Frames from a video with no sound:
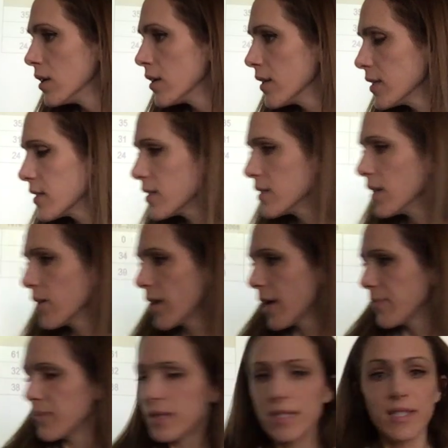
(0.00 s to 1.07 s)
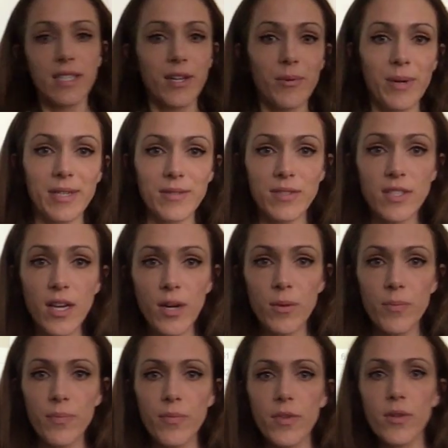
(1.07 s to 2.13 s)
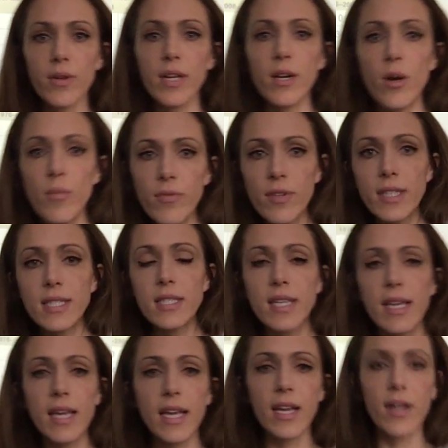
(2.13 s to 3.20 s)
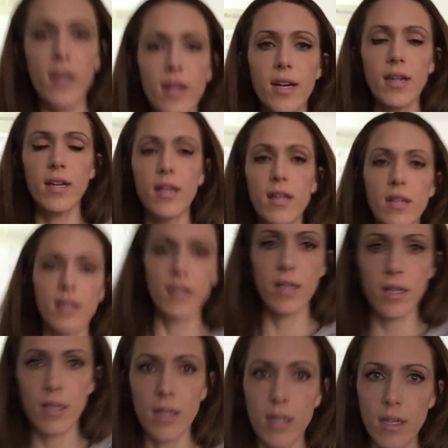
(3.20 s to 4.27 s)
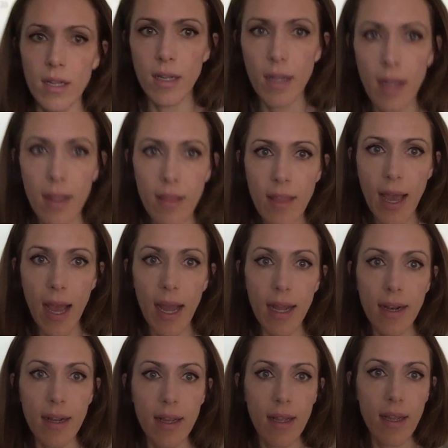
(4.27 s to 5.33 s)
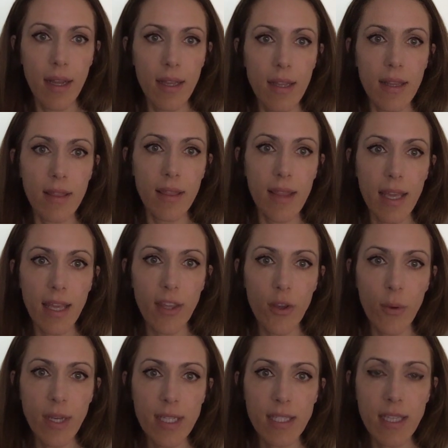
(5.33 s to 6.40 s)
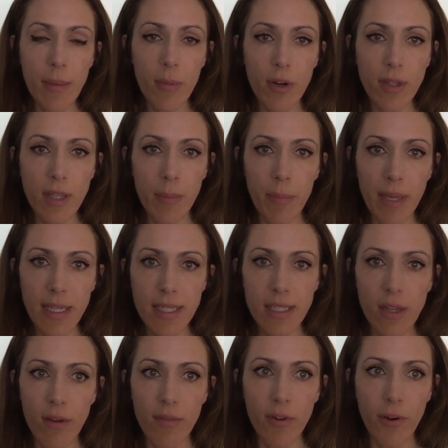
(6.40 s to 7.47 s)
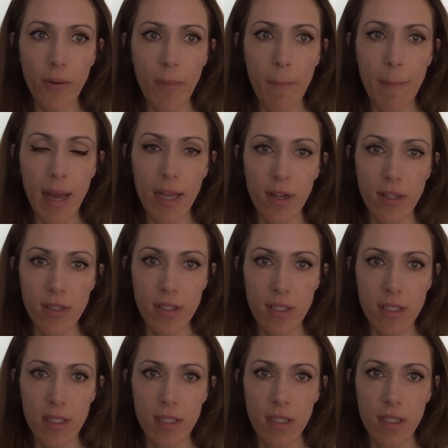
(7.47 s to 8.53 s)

This is a good one. So you can hopefully see here that the U.S. Summer Olympic silver medals,